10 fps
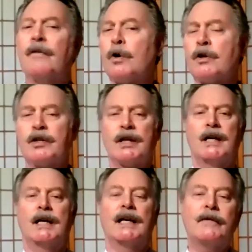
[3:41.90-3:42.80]
Of course,
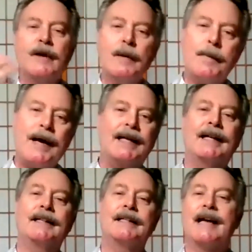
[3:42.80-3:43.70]
infinite
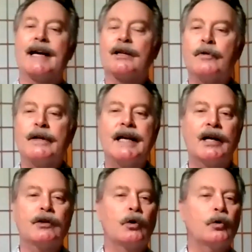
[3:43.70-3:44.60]
banking and the tax-free
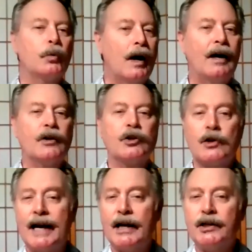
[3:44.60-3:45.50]
cash growth warehouse
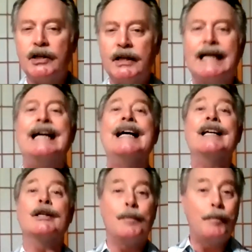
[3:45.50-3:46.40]
strategy
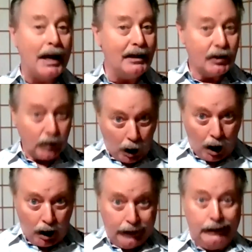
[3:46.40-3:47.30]
is based
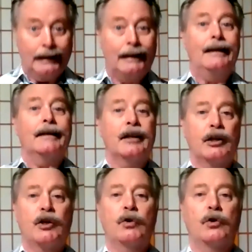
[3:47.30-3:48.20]
on
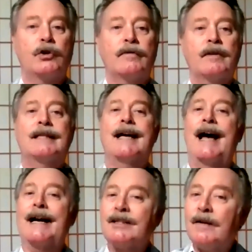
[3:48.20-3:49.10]
the use of the
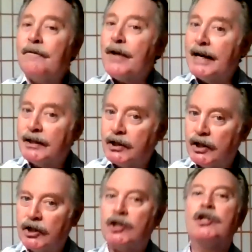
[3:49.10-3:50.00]
tax
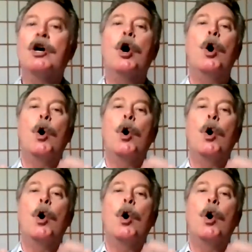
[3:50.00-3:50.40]
advantage,